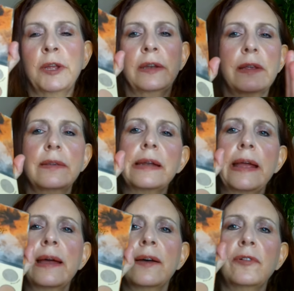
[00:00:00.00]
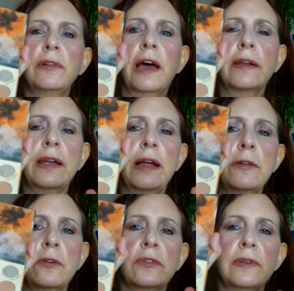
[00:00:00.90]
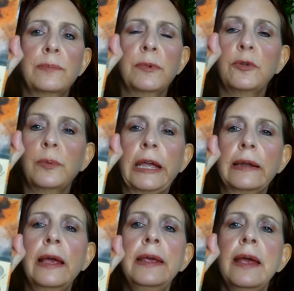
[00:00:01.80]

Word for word: It doesn't have a lot of colors in between.